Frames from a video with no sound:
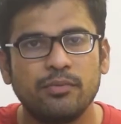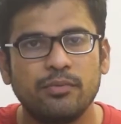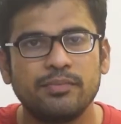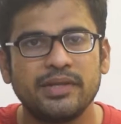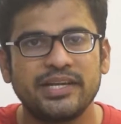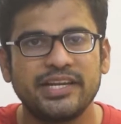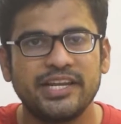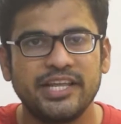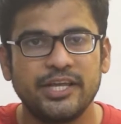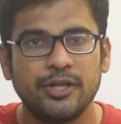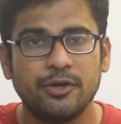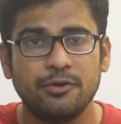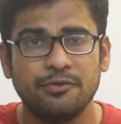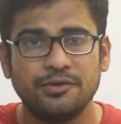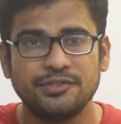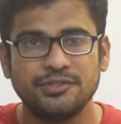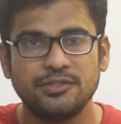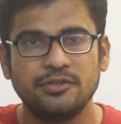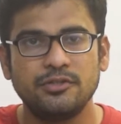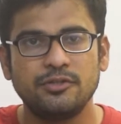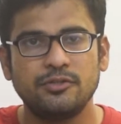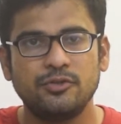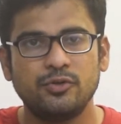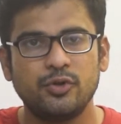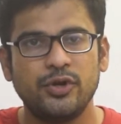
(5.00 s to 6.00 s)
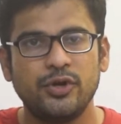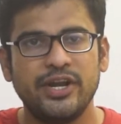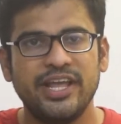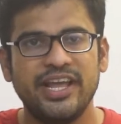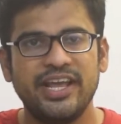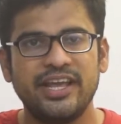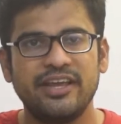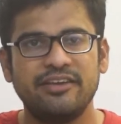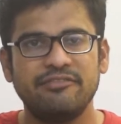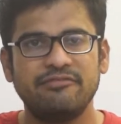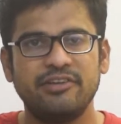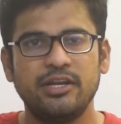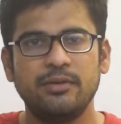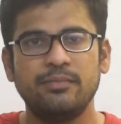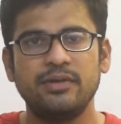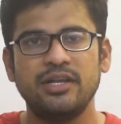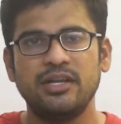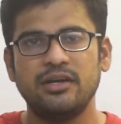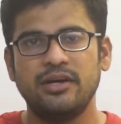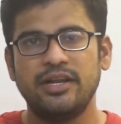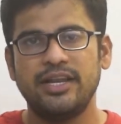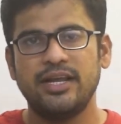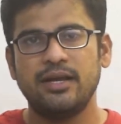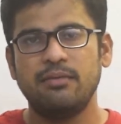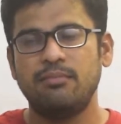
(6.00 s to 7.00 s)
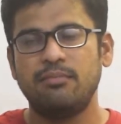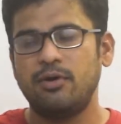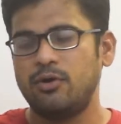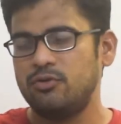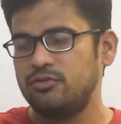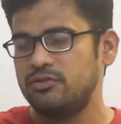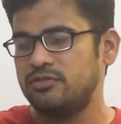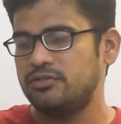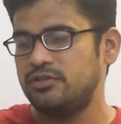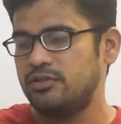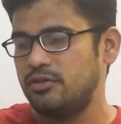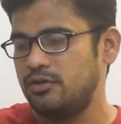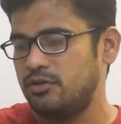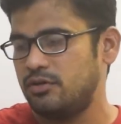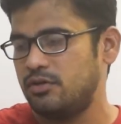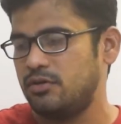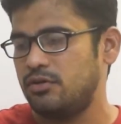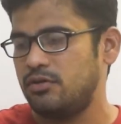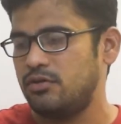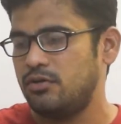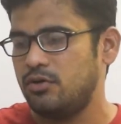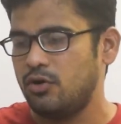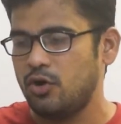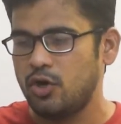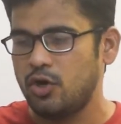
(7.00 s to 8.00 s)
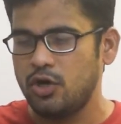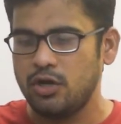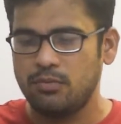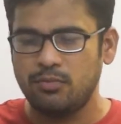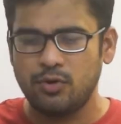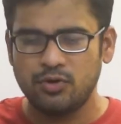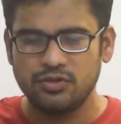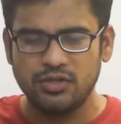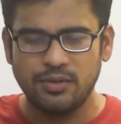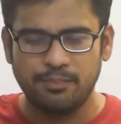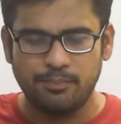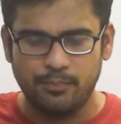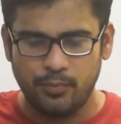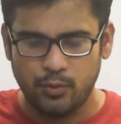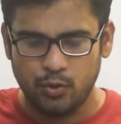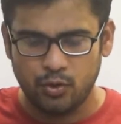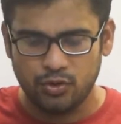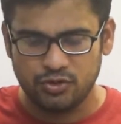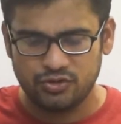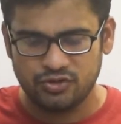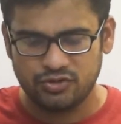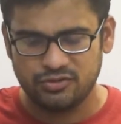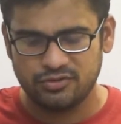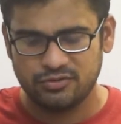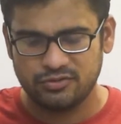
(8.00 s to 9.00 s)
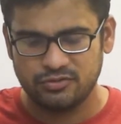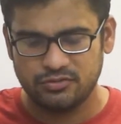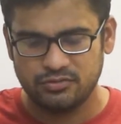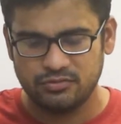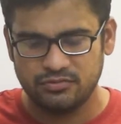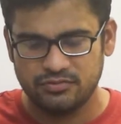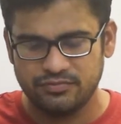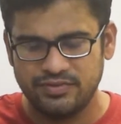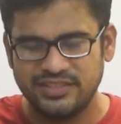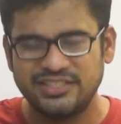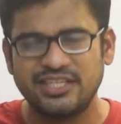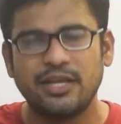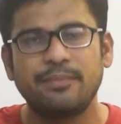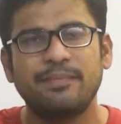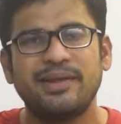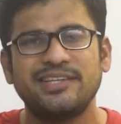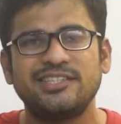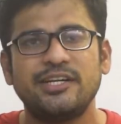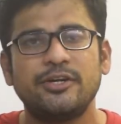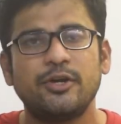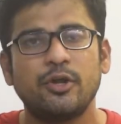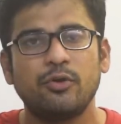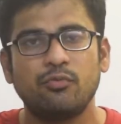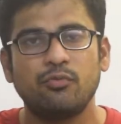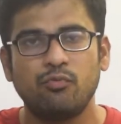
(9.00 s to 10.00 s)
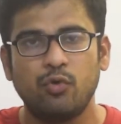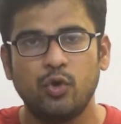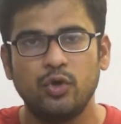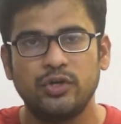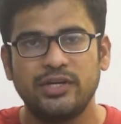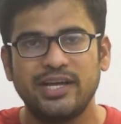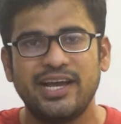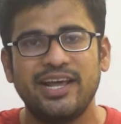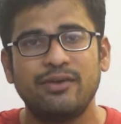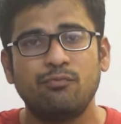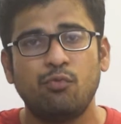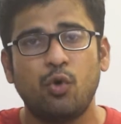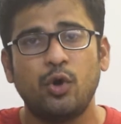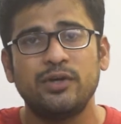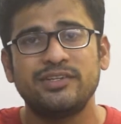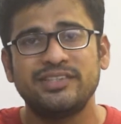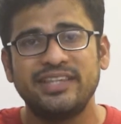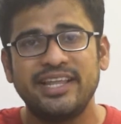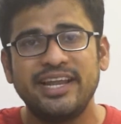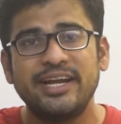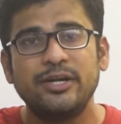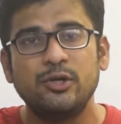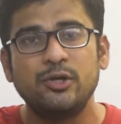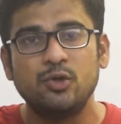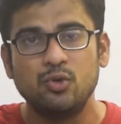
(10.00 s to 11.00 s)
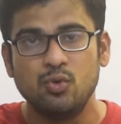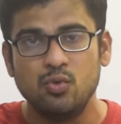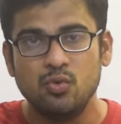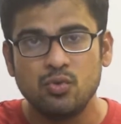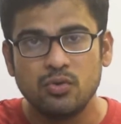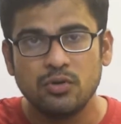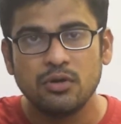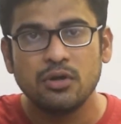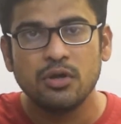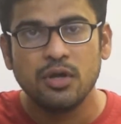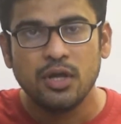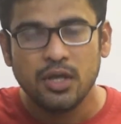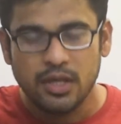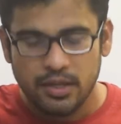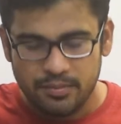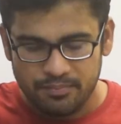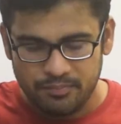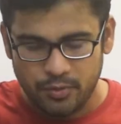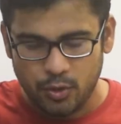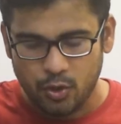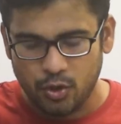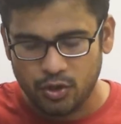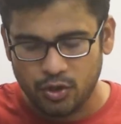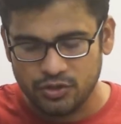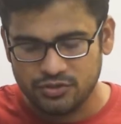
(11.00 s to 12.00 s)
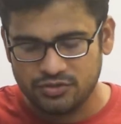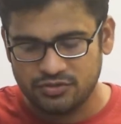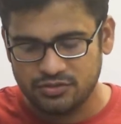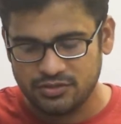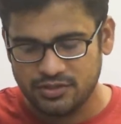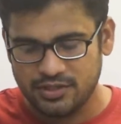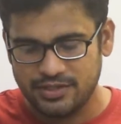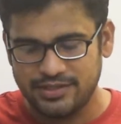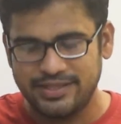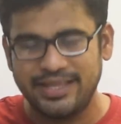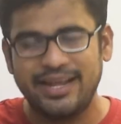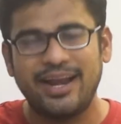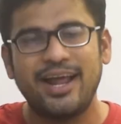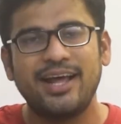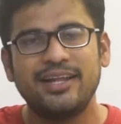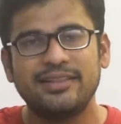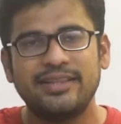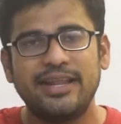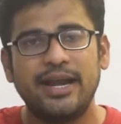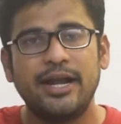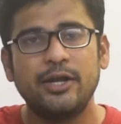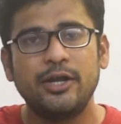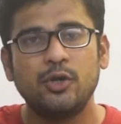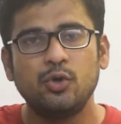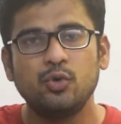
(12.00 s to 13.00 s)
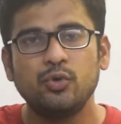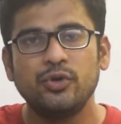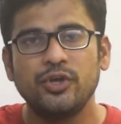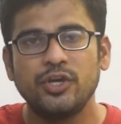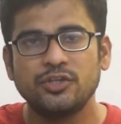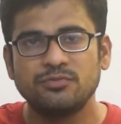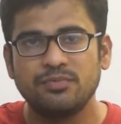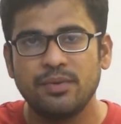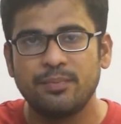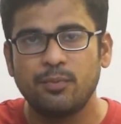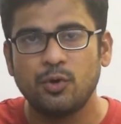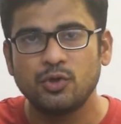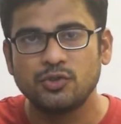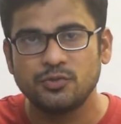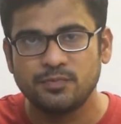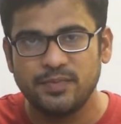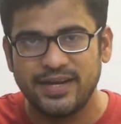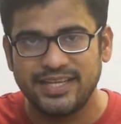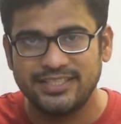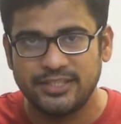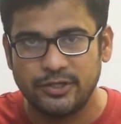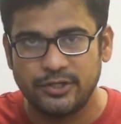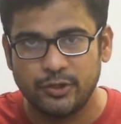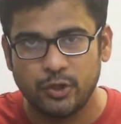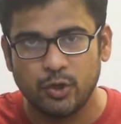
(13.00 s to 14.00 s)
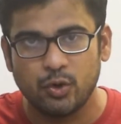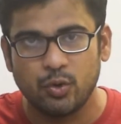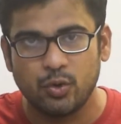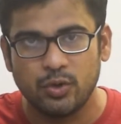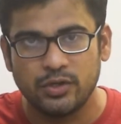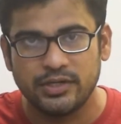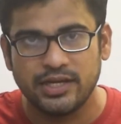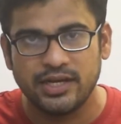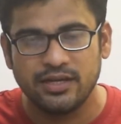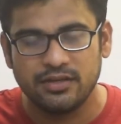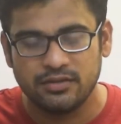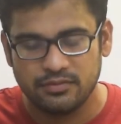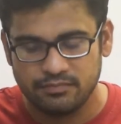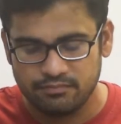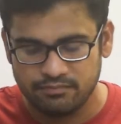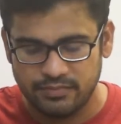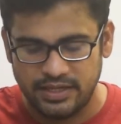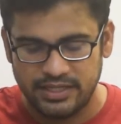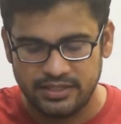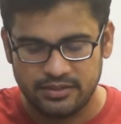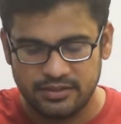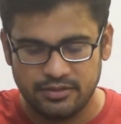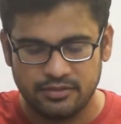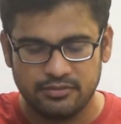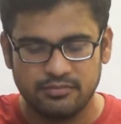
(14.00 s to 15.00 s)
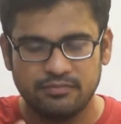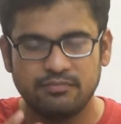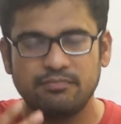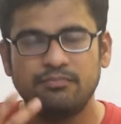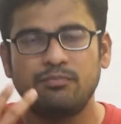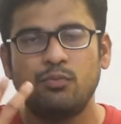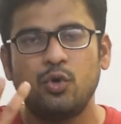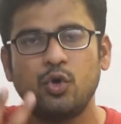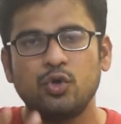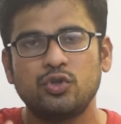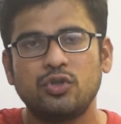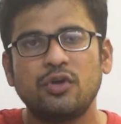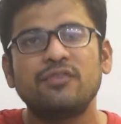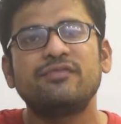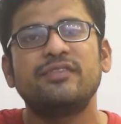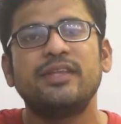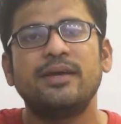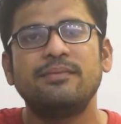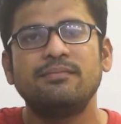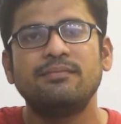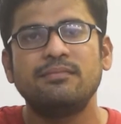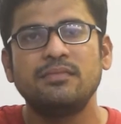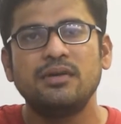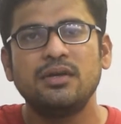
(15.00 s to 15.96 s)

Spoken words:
Taknick Innovation. Today we'll be learning about all about the ports which are present on Volta and what they do. Because there are two USB ports present on Volta, but both of them